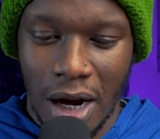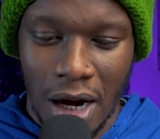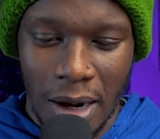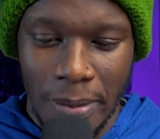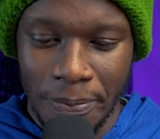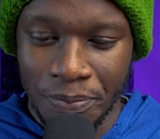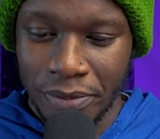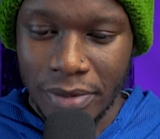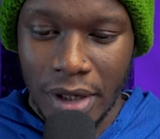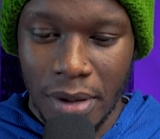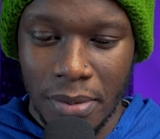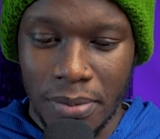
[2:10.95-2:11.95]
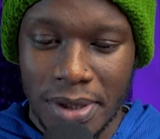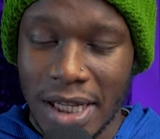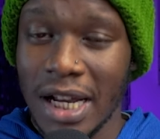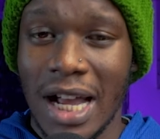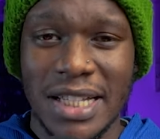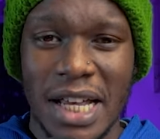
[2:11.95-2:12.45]
Um,
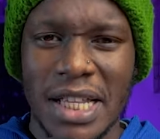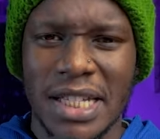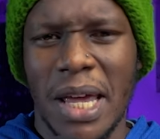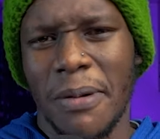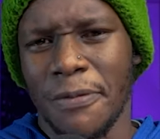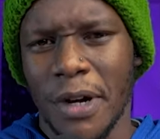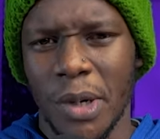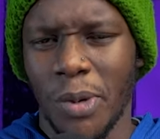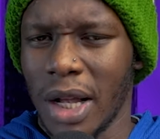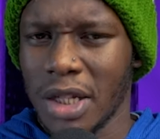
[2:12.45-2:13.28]
Senegal started this game very well.